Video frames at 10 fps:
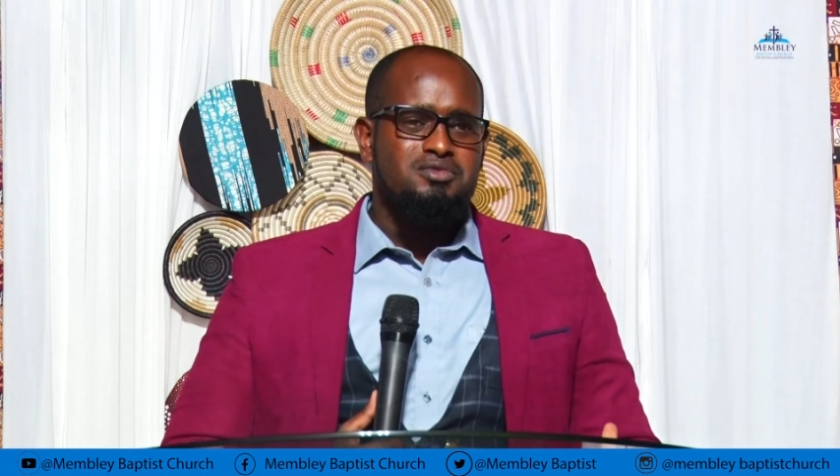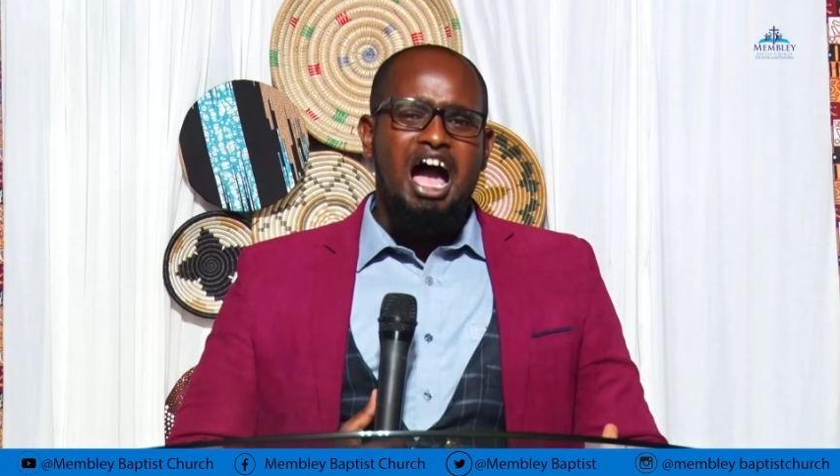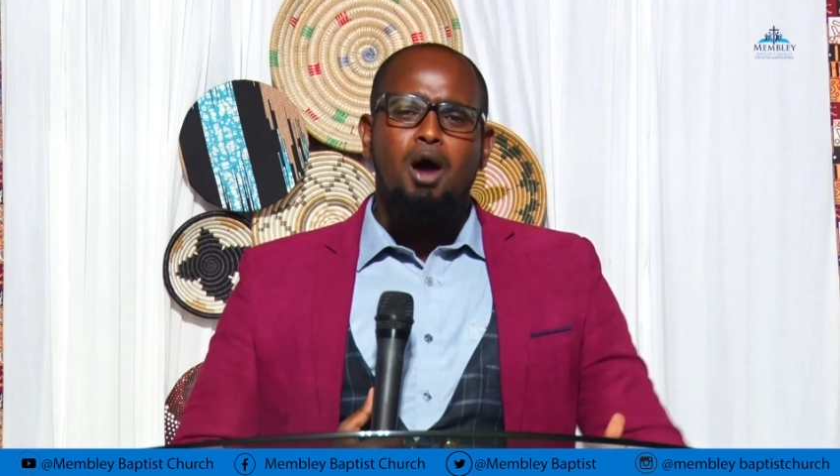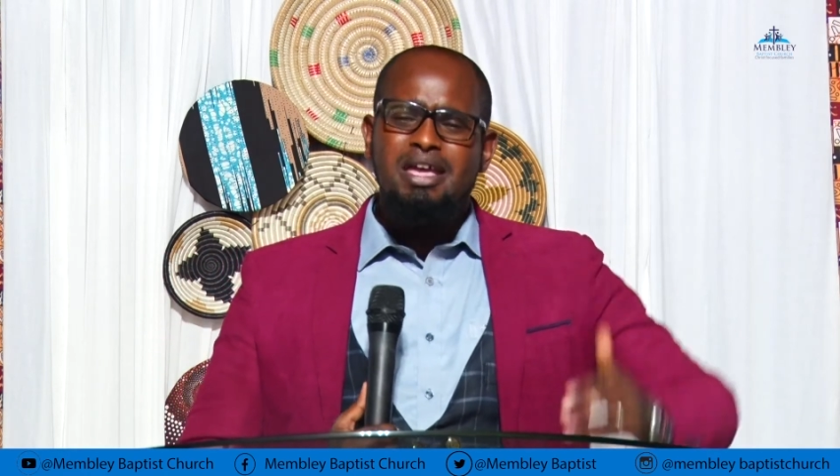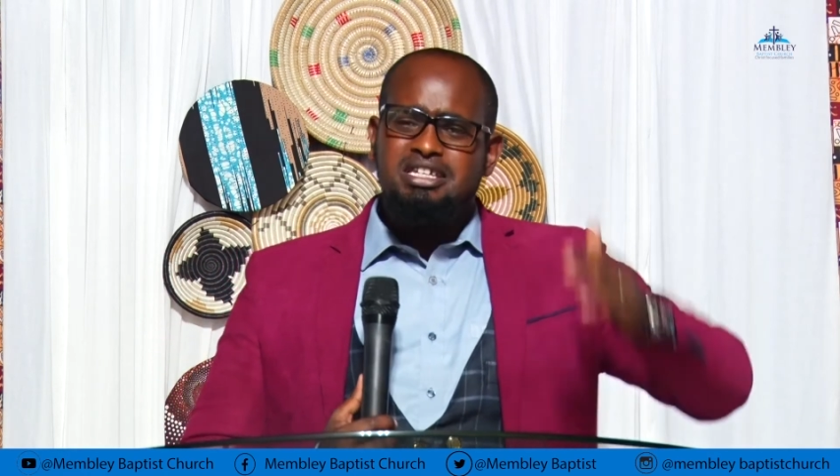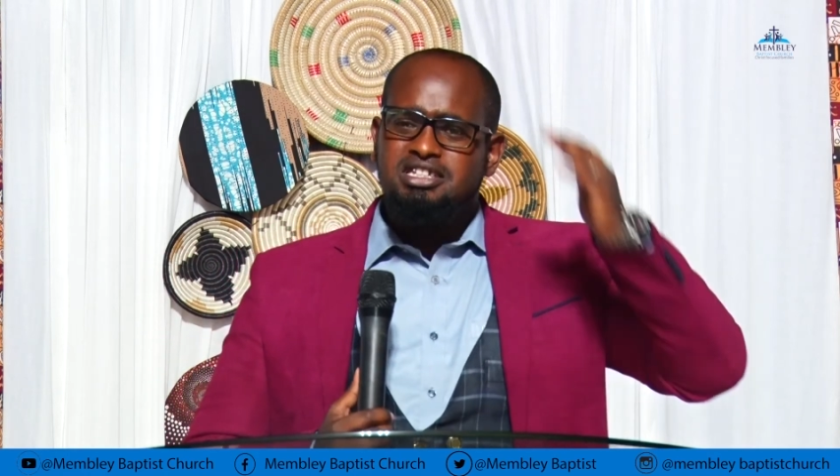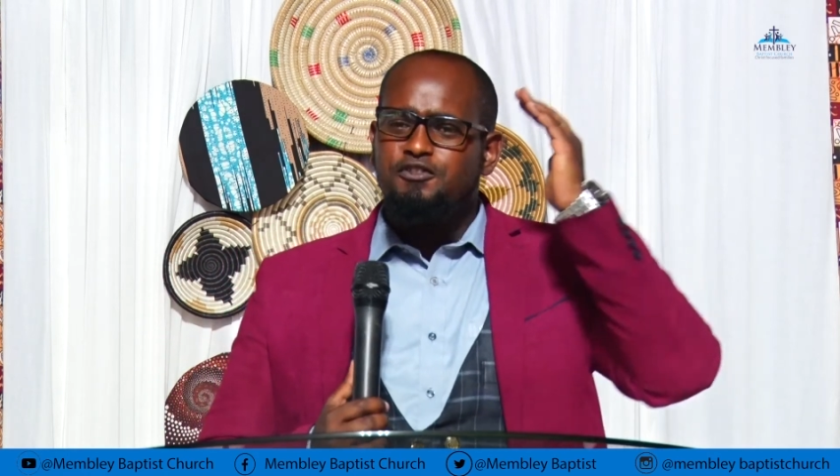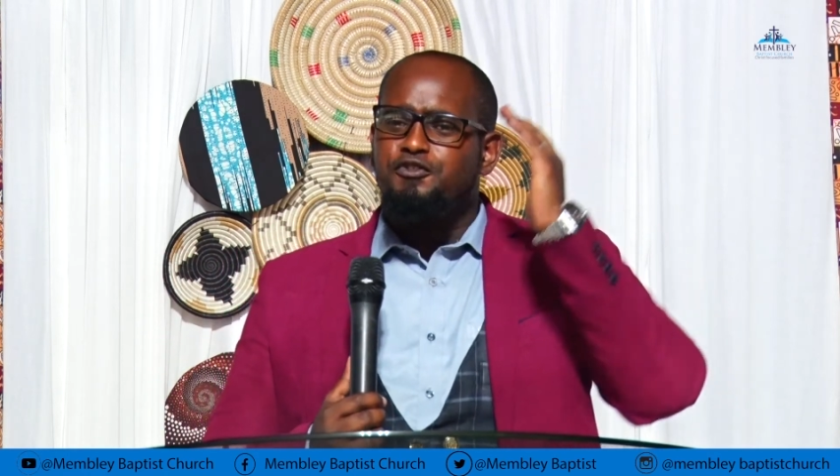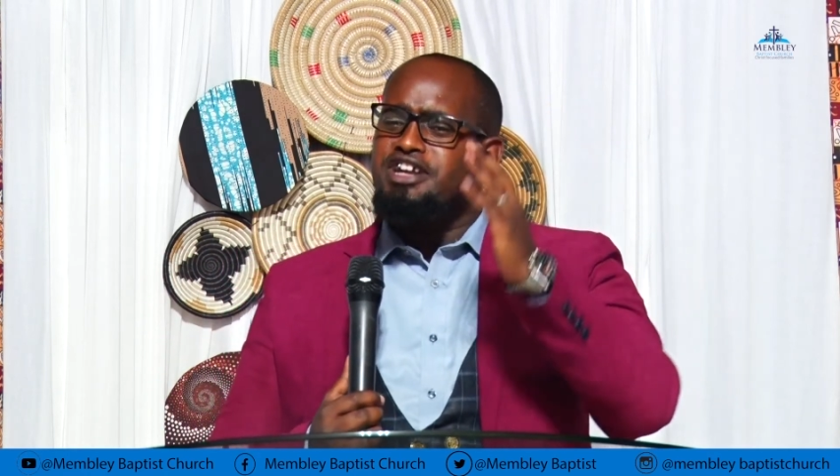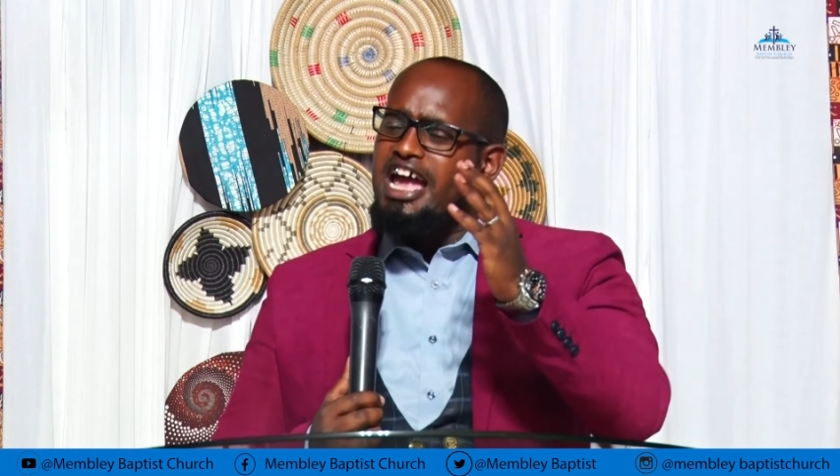Are we
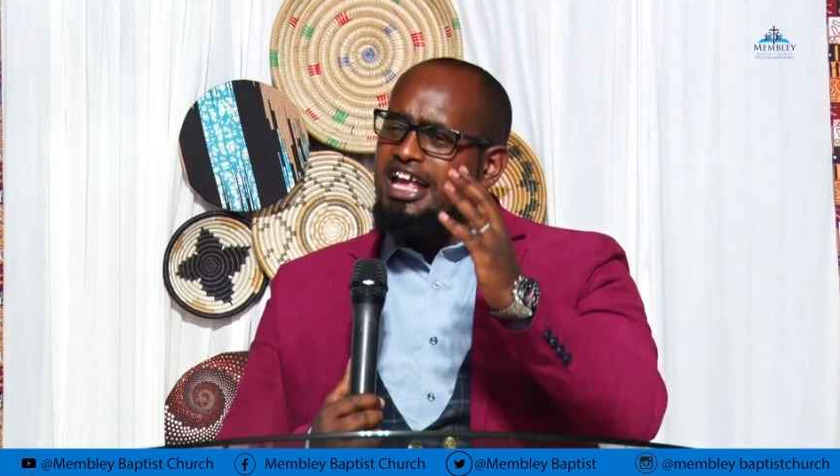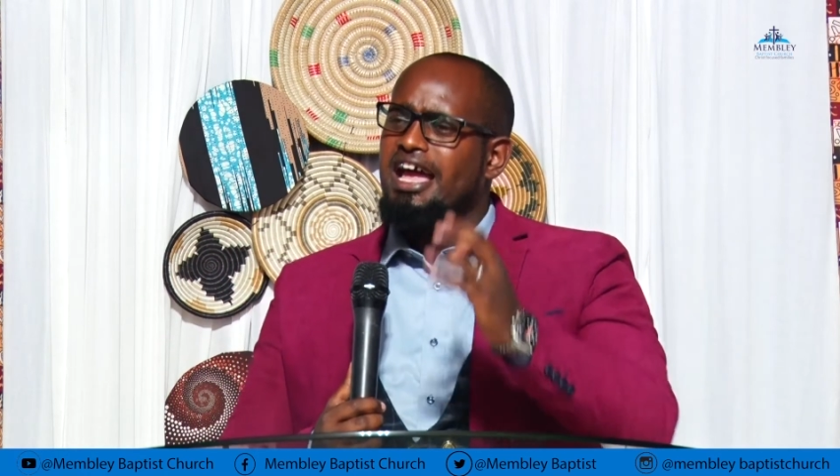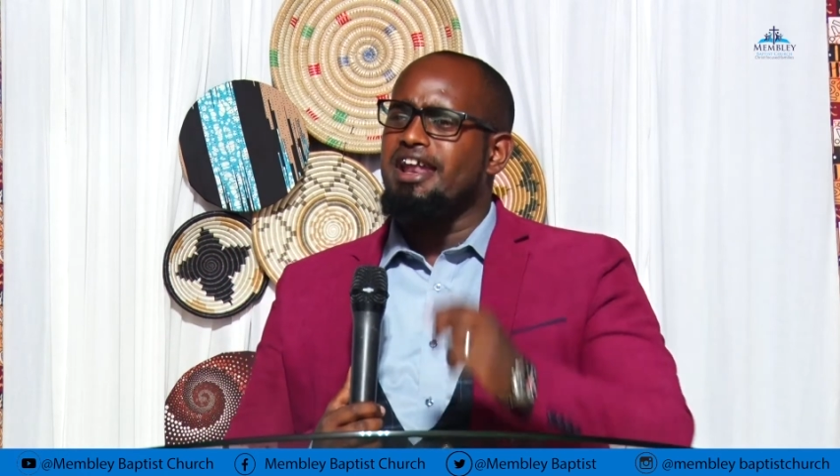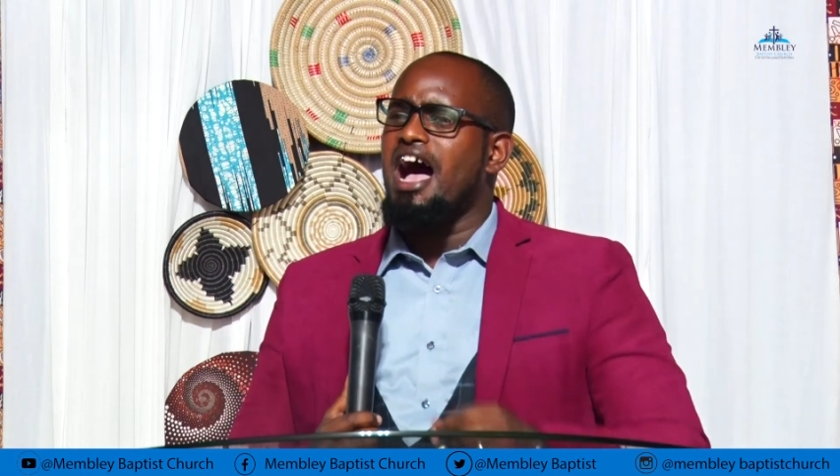stiff-necked